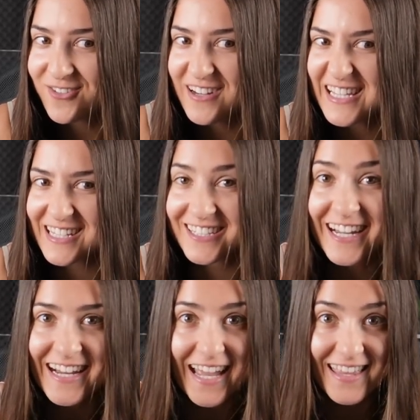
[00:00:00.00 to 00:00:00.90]
is
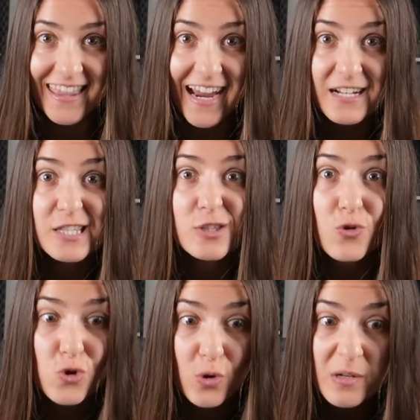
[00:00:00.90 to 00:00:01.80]
looking at the knight, so
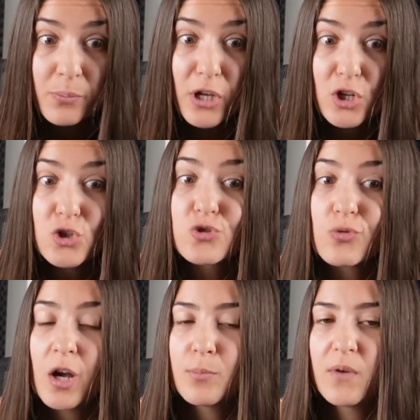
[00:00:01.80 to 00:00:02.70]
you can play the
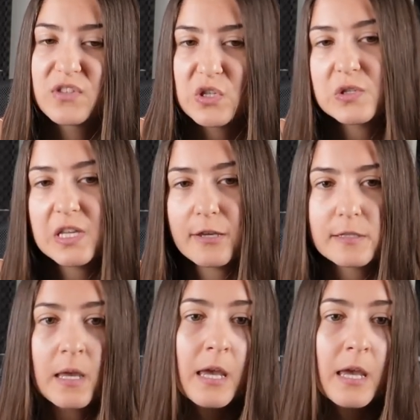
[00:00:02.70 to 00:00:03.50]
strong move c6.